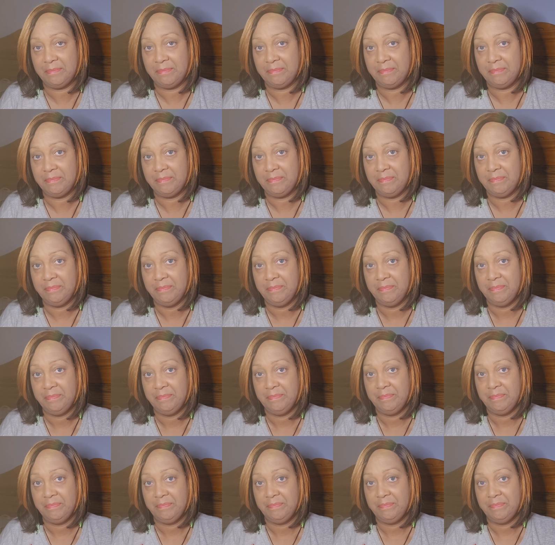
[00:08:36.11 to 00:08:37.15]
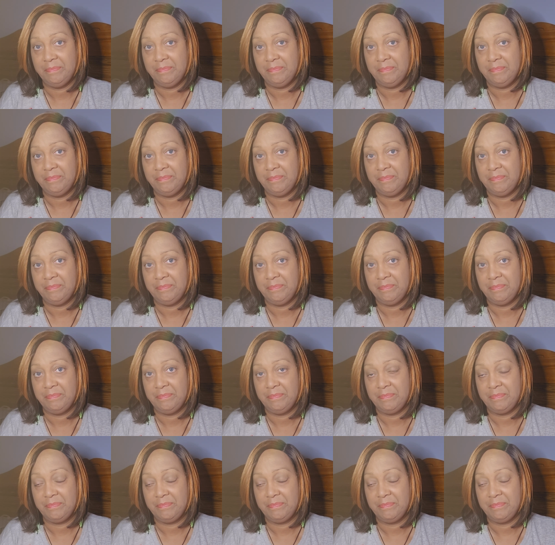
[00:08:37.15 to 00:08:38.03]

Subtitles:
Nobody speaks.